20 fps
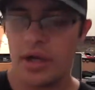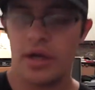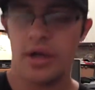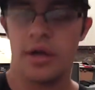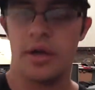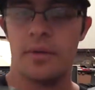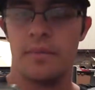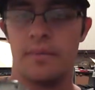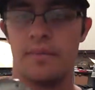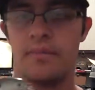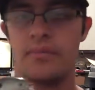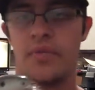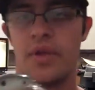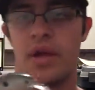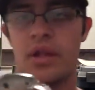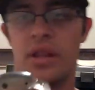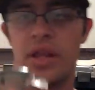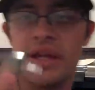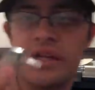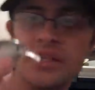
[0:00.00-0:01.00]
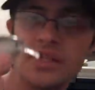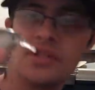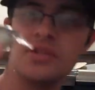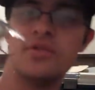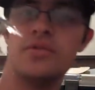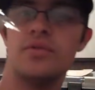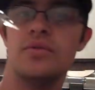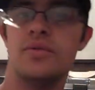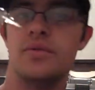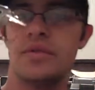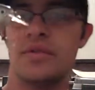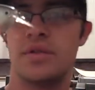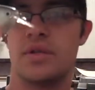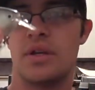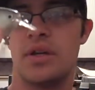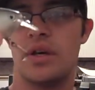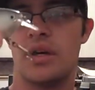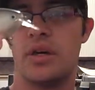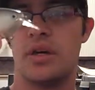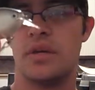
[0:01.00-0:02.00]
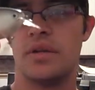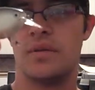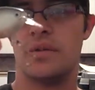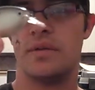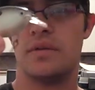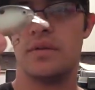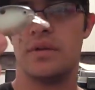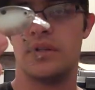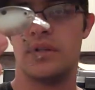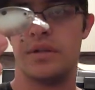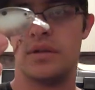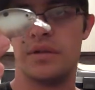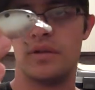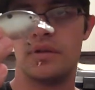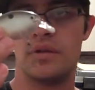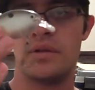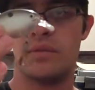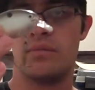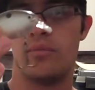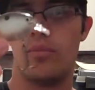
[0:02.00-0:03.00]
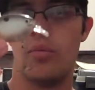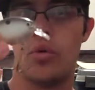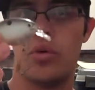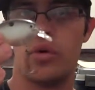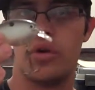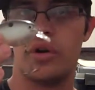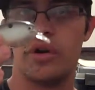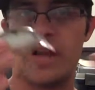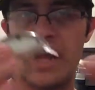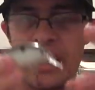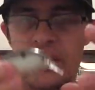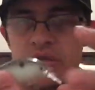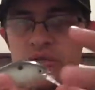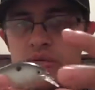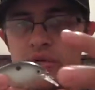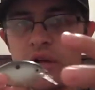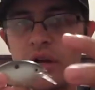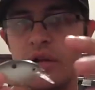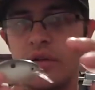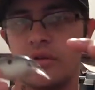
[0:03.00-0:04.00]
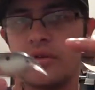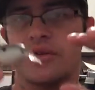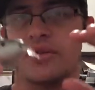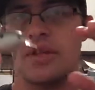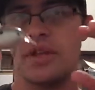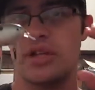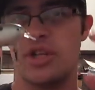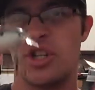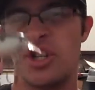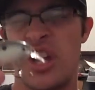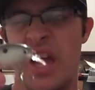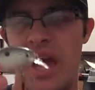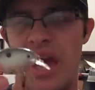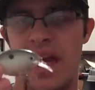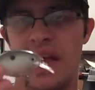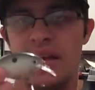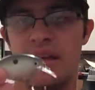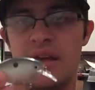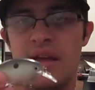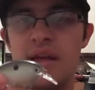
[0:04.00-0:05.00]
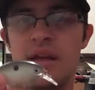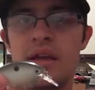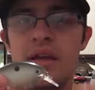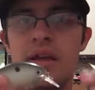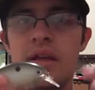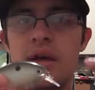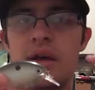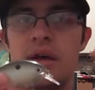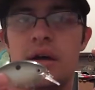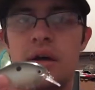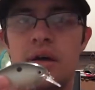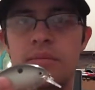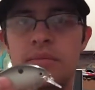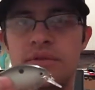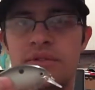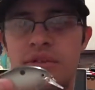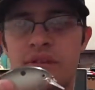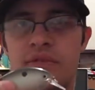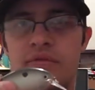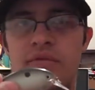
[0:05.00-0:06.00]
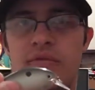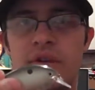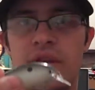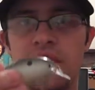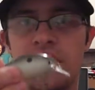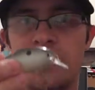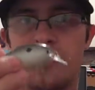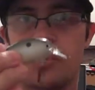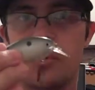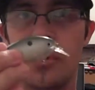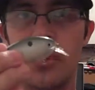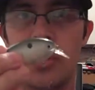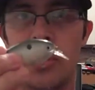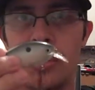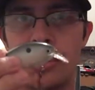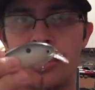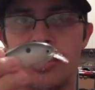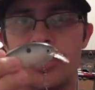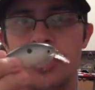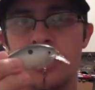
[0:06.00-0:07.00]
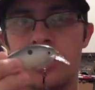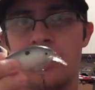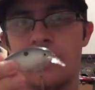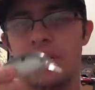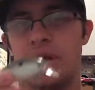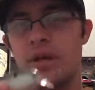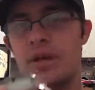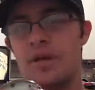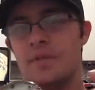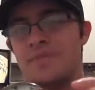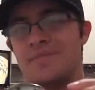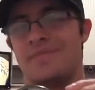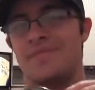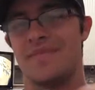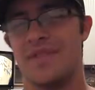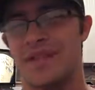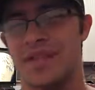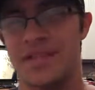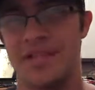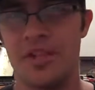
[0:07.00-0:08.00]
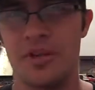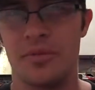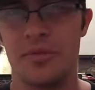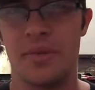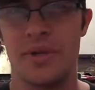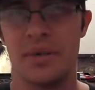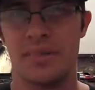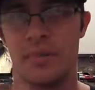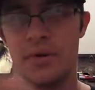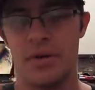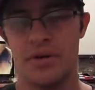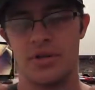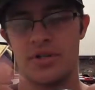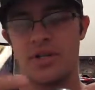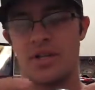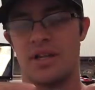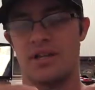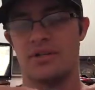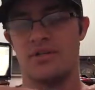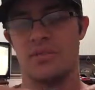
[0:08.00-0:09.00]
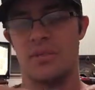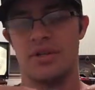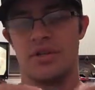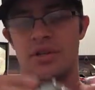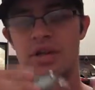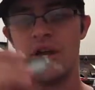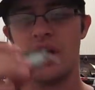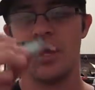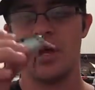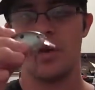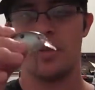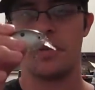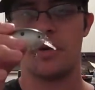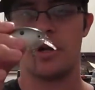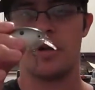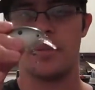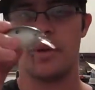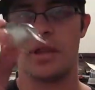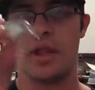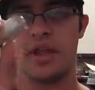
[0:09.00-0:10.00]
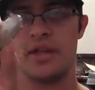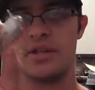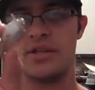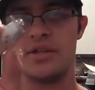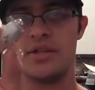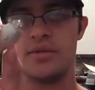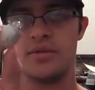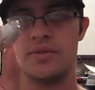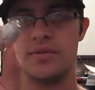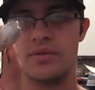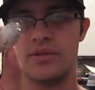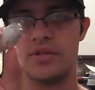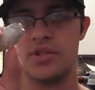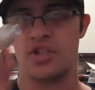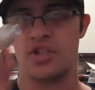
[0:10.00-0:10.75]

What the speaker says: I like to use the more natural colors like shad, sunfish, perch, a little bit of perch, not too much, but I like to use the